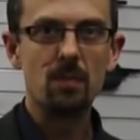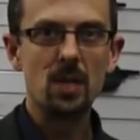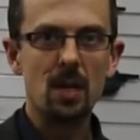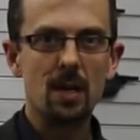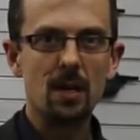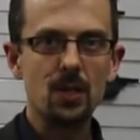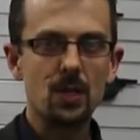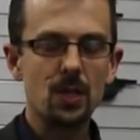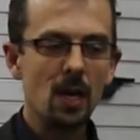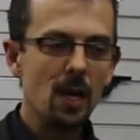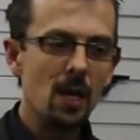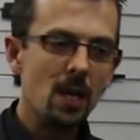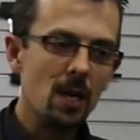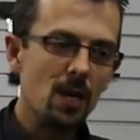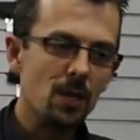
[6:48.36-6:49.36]
yards,
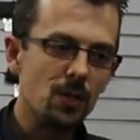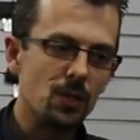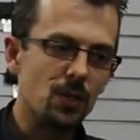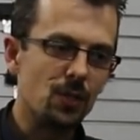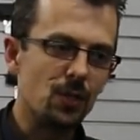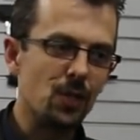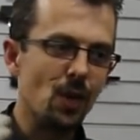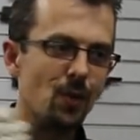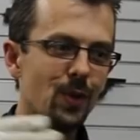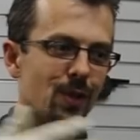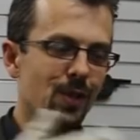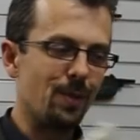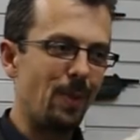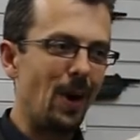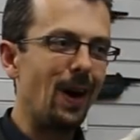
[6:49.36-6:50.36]
so
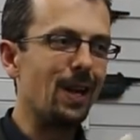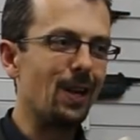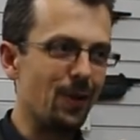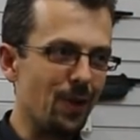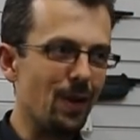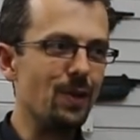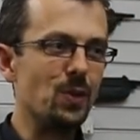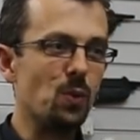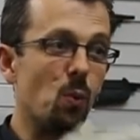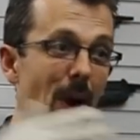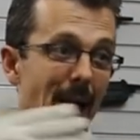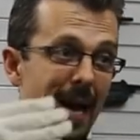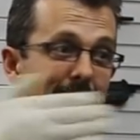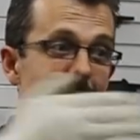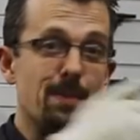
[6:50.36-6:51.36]
that the pilot knows
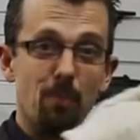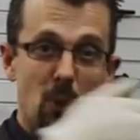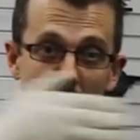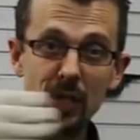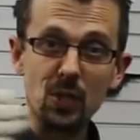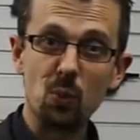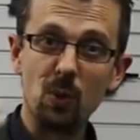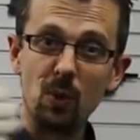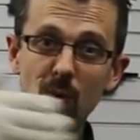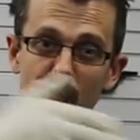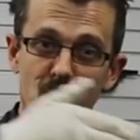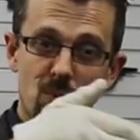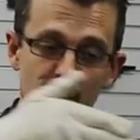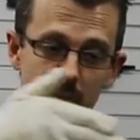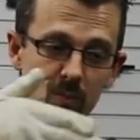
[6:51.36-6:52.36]
where his bullets
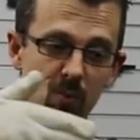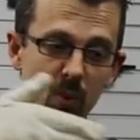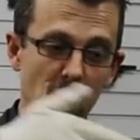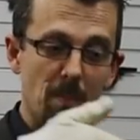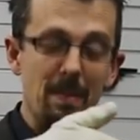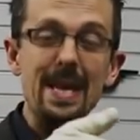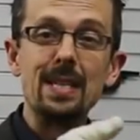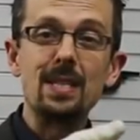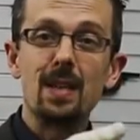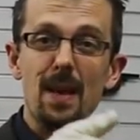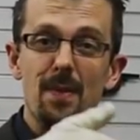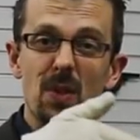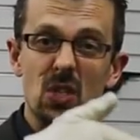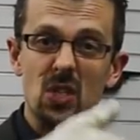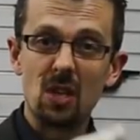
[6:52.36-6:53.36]
will meet
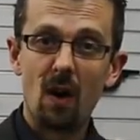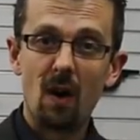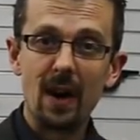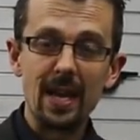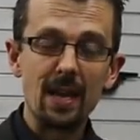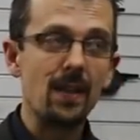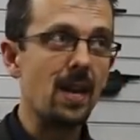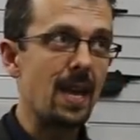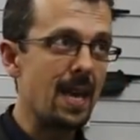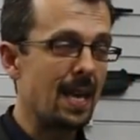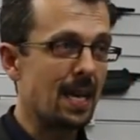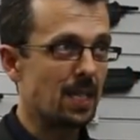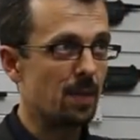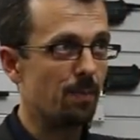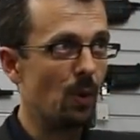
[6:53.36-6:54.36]
in the sky. And then he
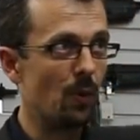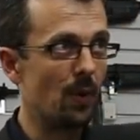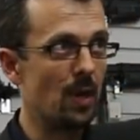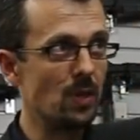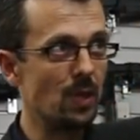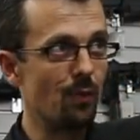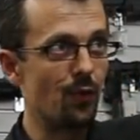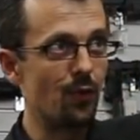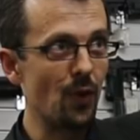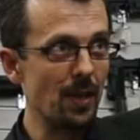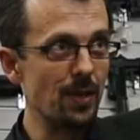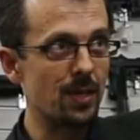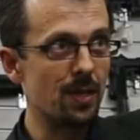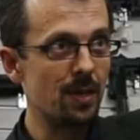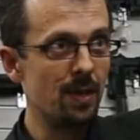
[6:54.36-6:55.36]
has to put those in
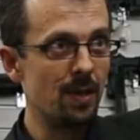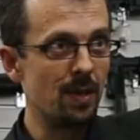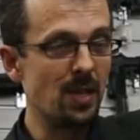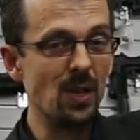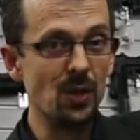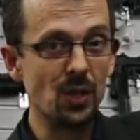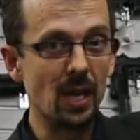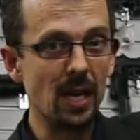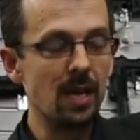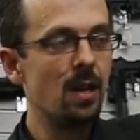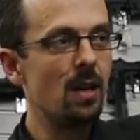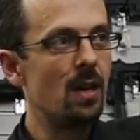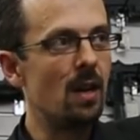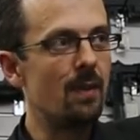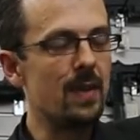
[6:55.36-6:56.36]
front, usually,
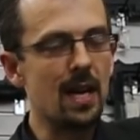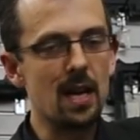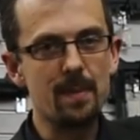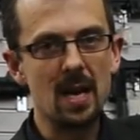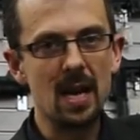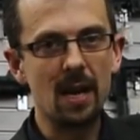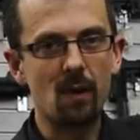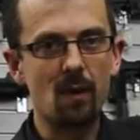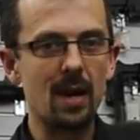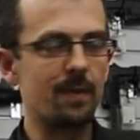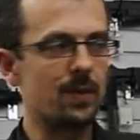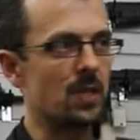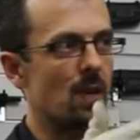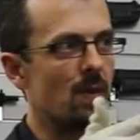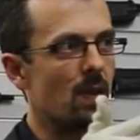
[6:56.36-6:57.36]
of the enemy
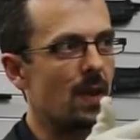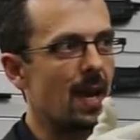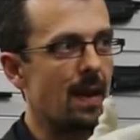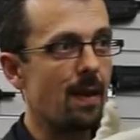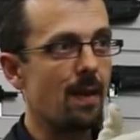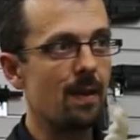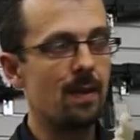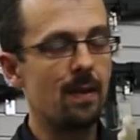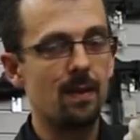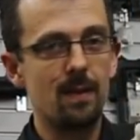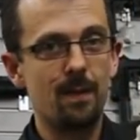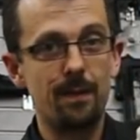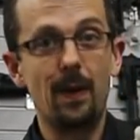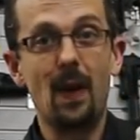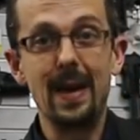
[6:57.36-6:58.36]
aircraft so that they
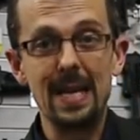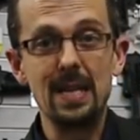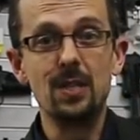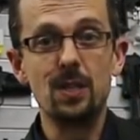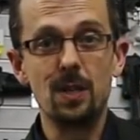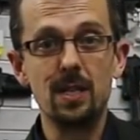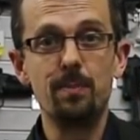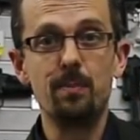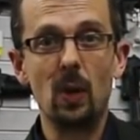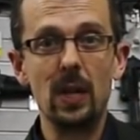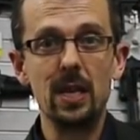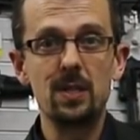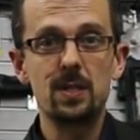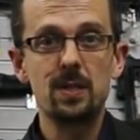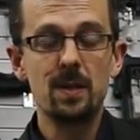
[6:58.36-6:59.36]
fly into his
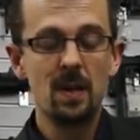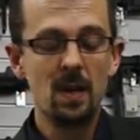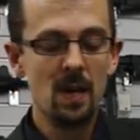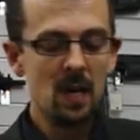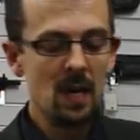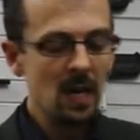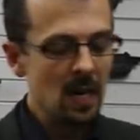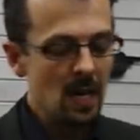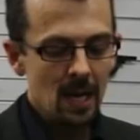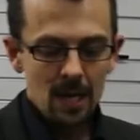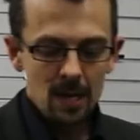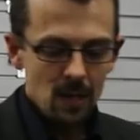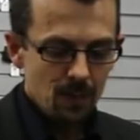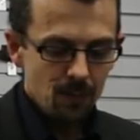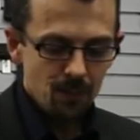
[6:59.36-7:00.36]
bullets.
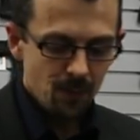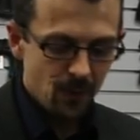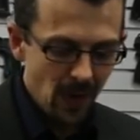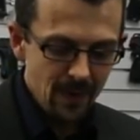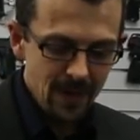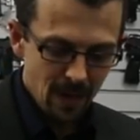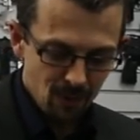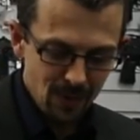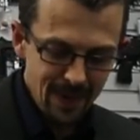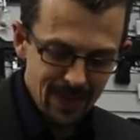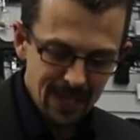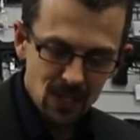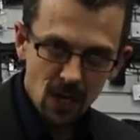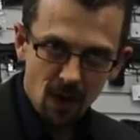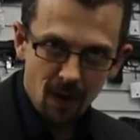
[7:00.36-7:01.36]
Around
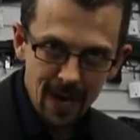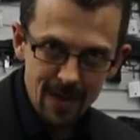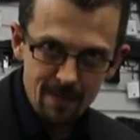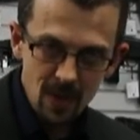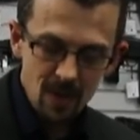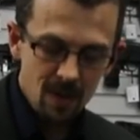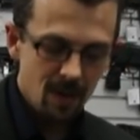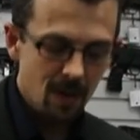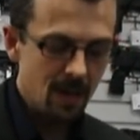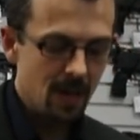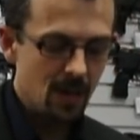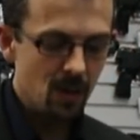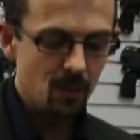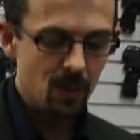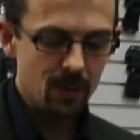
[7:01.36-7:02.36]
that
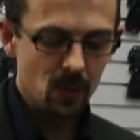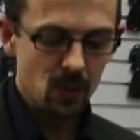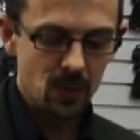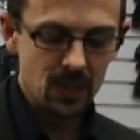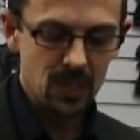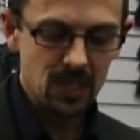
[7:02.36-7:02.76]
time, we were all